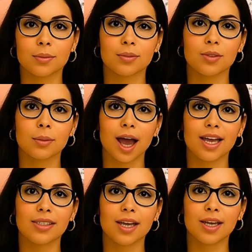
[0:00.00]
From
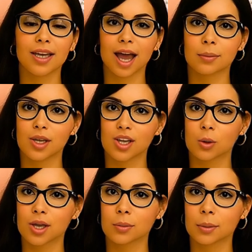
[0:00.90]
Isaac came the
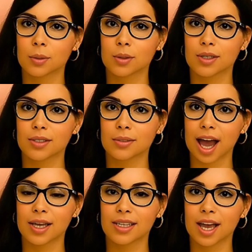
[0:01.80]
Jewish people
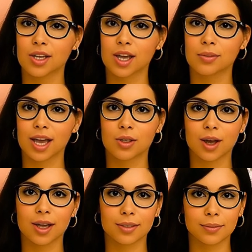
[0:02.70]
and the nation of
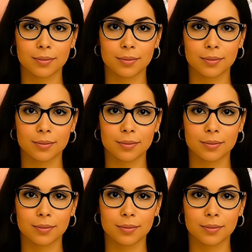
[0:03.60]
Israel.